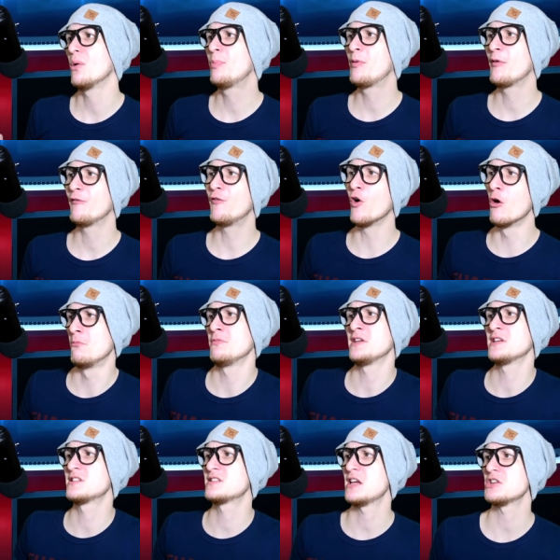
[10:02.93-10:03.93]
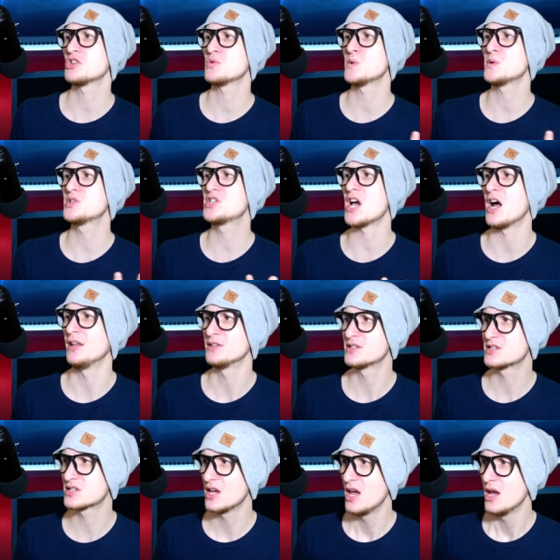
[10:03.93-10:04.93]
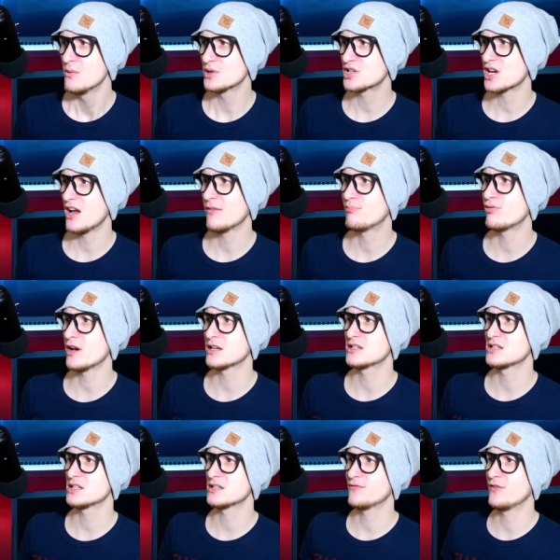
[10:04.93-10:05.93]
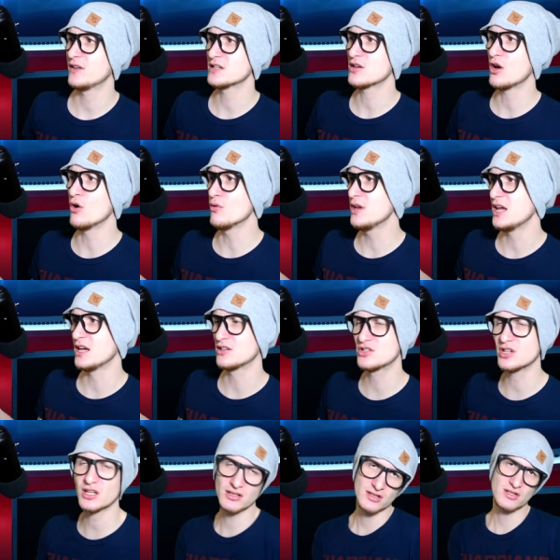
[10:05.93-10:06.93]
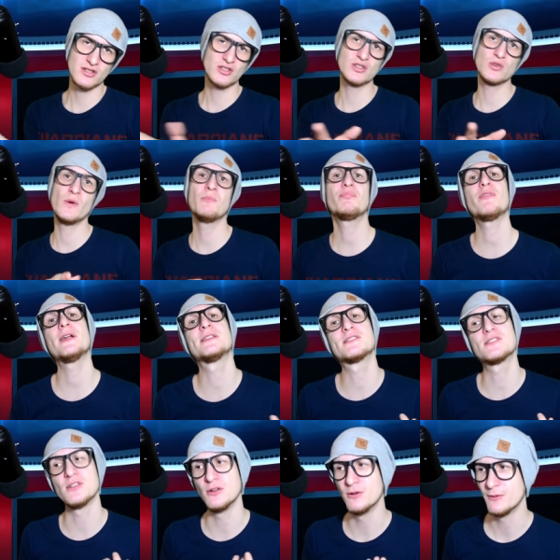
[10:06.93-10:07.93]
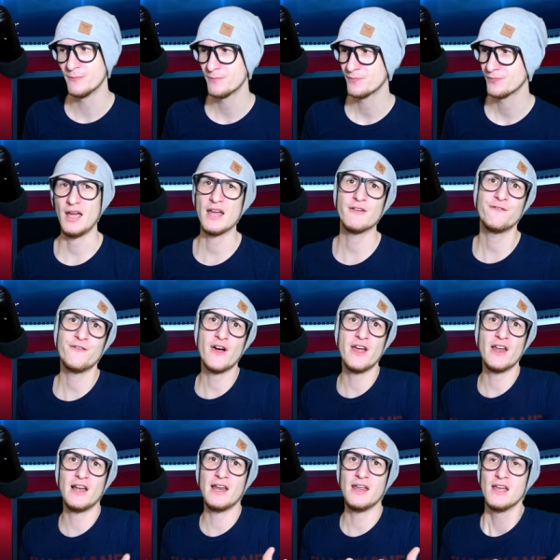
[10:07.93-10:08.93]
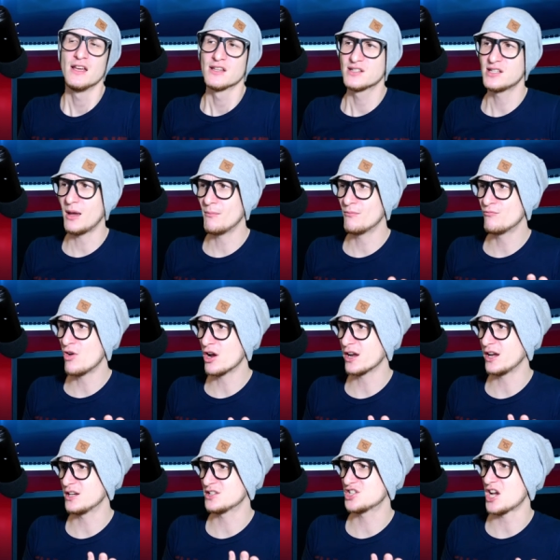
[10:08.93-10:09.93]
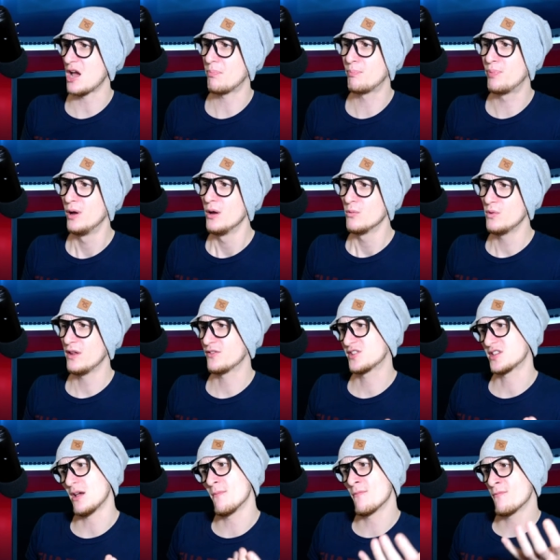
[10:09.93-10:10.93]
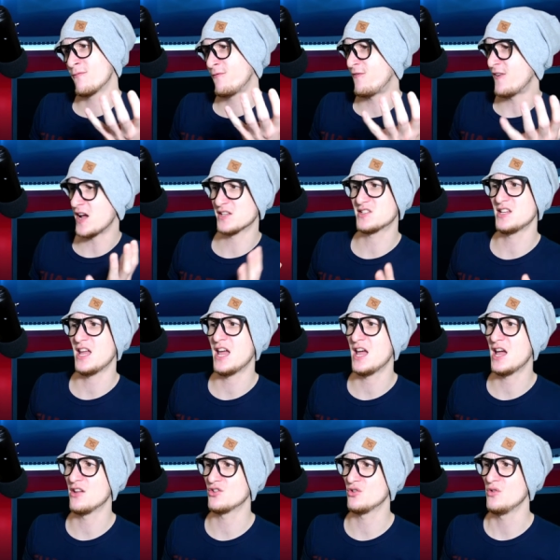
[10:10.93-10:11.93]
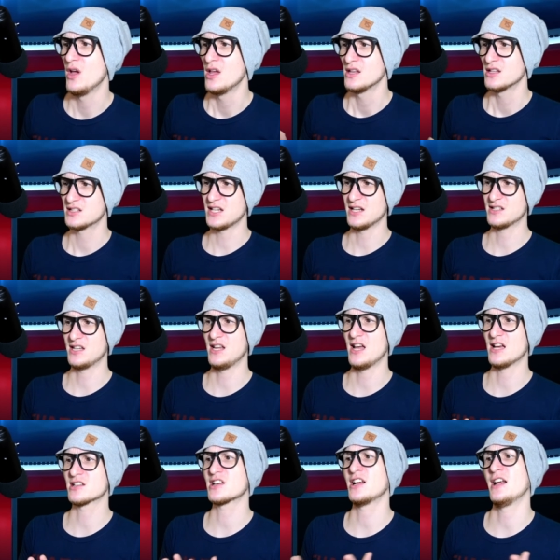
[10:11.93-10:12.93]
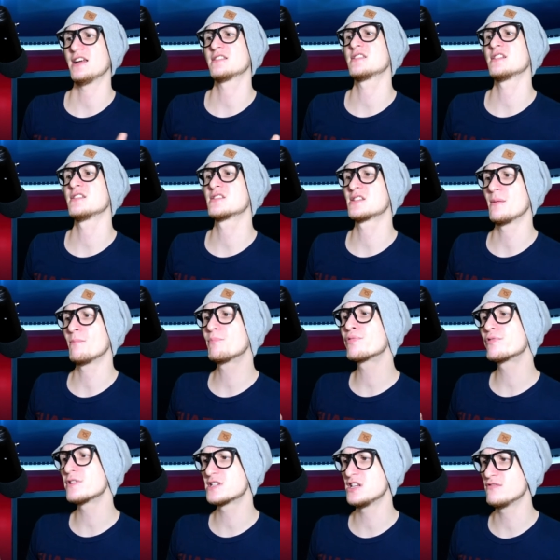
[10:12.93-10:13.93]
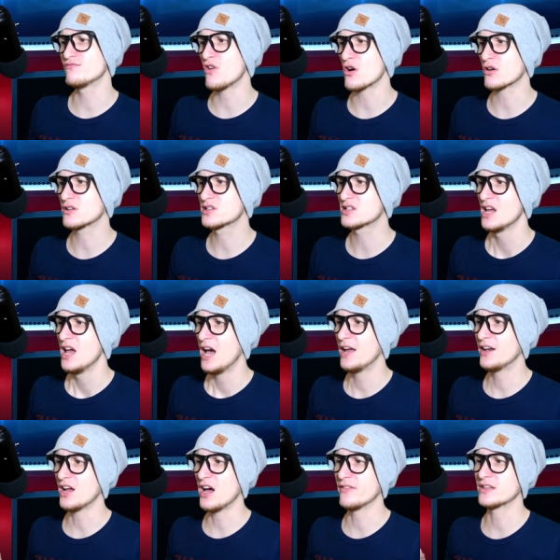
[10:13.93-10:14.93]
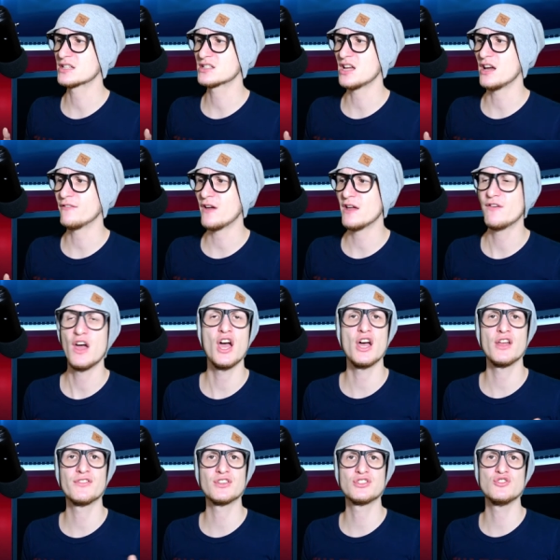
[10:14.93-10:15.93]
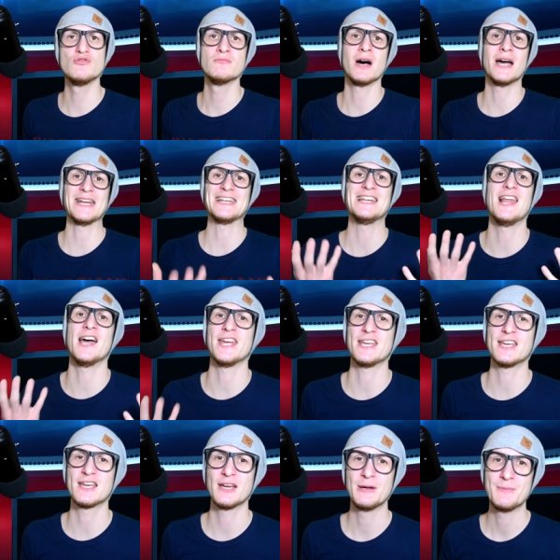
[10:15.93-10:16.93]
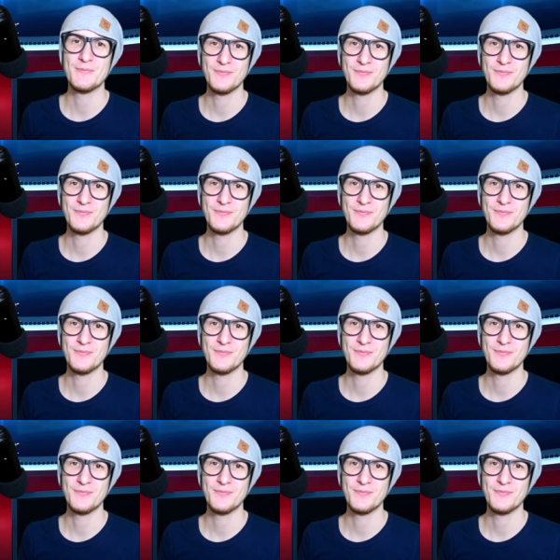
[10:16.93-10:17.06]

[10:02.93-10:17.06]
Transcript: will perform this sensual dance, which I have practiced for this whole year just to impress you. And finally, some rugged chap with some fancy hairdo, states he has collected some pretty rocks and other stuff I've heard that you might like.